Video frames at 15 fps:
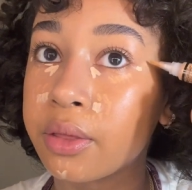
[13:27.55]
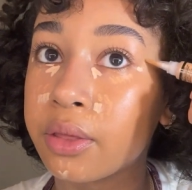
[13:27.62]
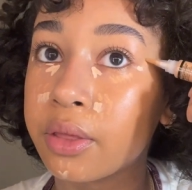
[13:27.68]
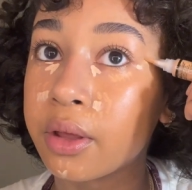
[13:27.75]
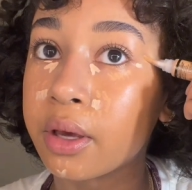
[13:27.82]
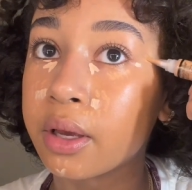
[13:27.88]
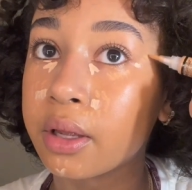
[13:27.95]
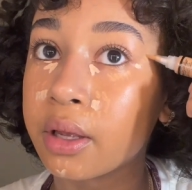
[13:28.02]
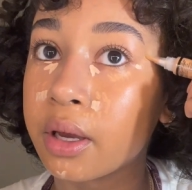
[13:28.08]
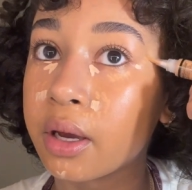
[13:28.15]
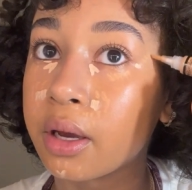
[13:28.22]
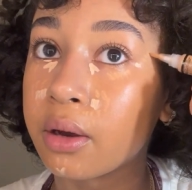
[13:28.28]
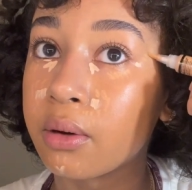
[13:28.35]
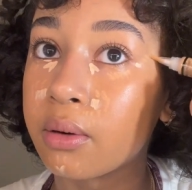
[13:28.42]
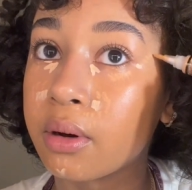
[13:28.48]
Then I
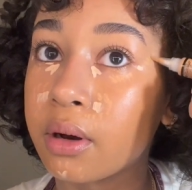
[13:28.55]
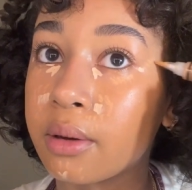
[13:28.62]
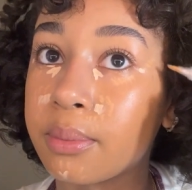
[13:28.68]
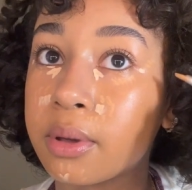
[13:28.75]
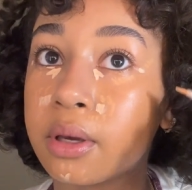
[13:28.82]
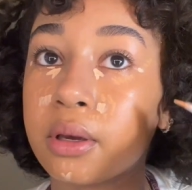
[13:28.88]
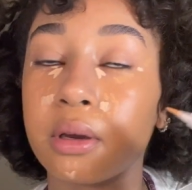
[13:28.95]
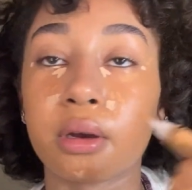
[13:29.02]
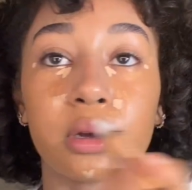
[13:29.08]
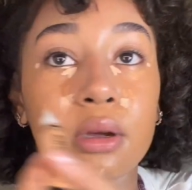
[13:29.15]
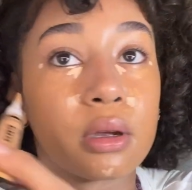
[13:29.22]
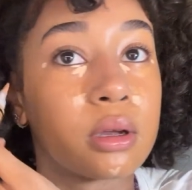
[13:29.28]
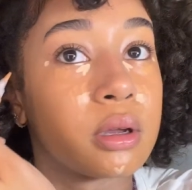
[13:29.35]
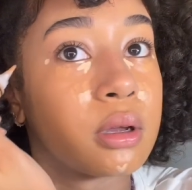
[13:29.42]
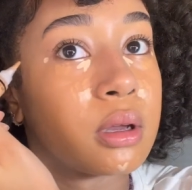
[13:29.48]
go up here,
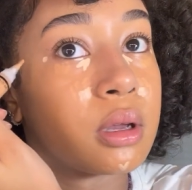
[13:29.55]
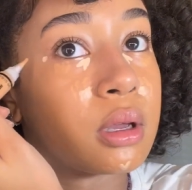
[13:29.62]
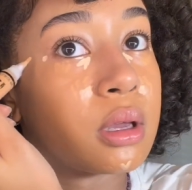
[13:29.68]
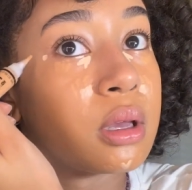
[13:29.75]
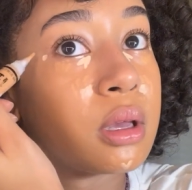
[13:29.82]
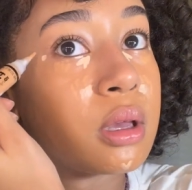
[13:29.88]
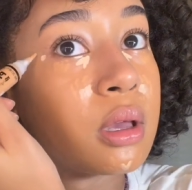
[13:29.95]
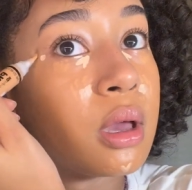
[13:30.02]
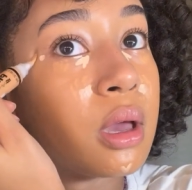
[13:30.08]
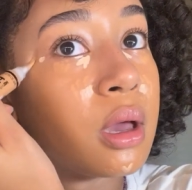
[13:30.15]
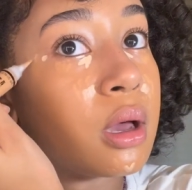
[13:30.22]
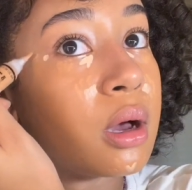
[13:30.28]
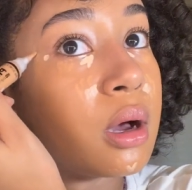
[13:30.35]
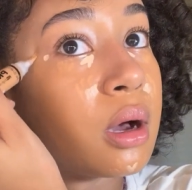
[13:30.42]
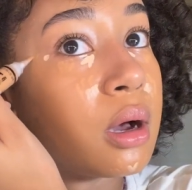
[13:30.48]

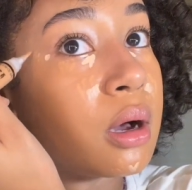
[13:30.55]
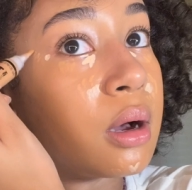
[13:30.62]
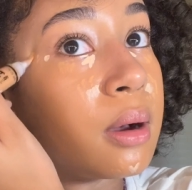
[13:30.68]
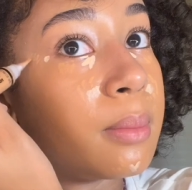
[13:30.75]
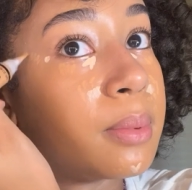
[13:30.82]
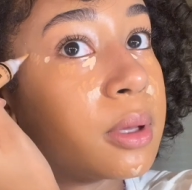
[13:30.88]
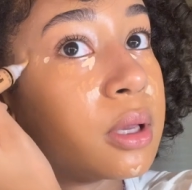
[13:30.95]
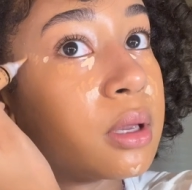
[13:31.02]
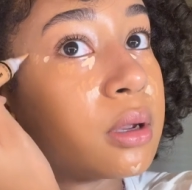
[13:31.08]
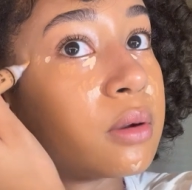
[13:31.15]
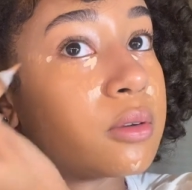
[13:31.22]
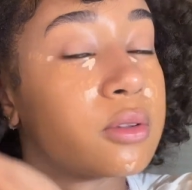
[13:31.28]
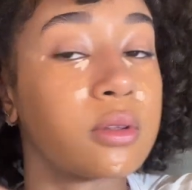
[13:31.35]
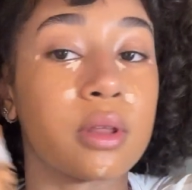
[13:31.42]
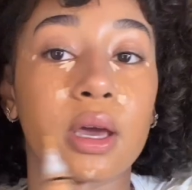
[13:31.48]

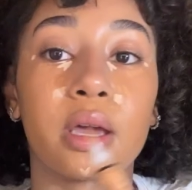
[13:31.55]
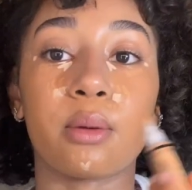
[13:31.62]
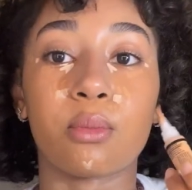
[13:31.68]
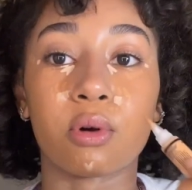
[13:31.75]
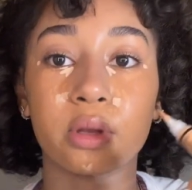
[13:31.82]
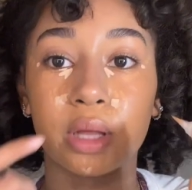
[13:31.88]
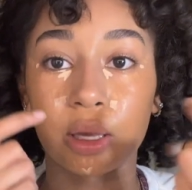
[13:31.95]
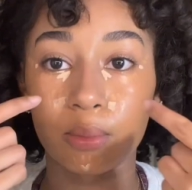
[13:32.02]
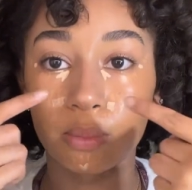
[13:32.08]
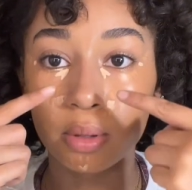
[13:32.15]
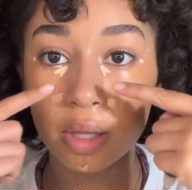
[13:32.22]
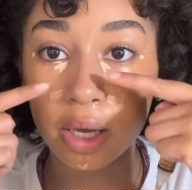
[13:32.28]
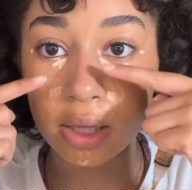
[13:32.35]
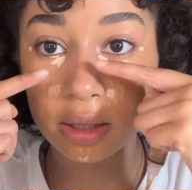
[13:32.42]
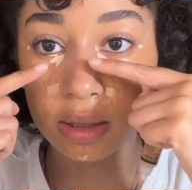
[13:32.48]
so that it more like
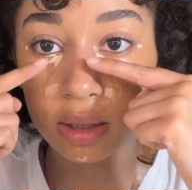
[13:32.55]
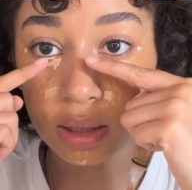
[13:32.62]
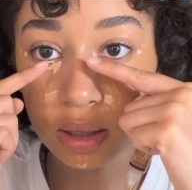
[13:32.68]
blends.